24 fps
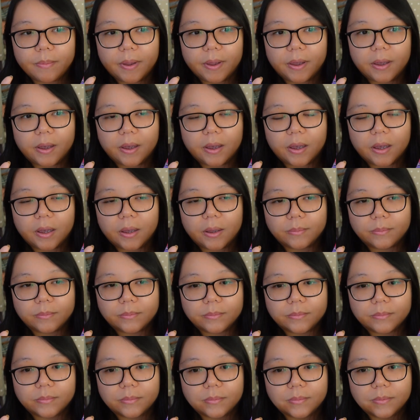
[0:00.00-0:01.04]

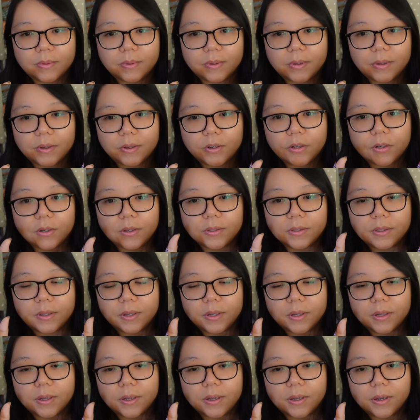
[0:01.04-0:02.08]

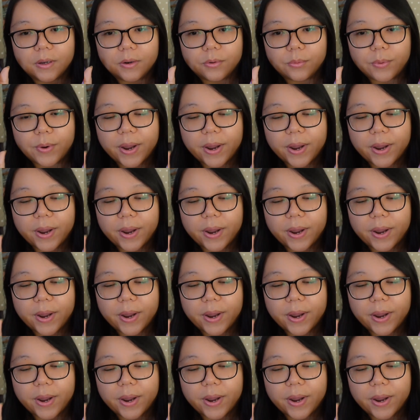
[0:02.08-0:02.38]
the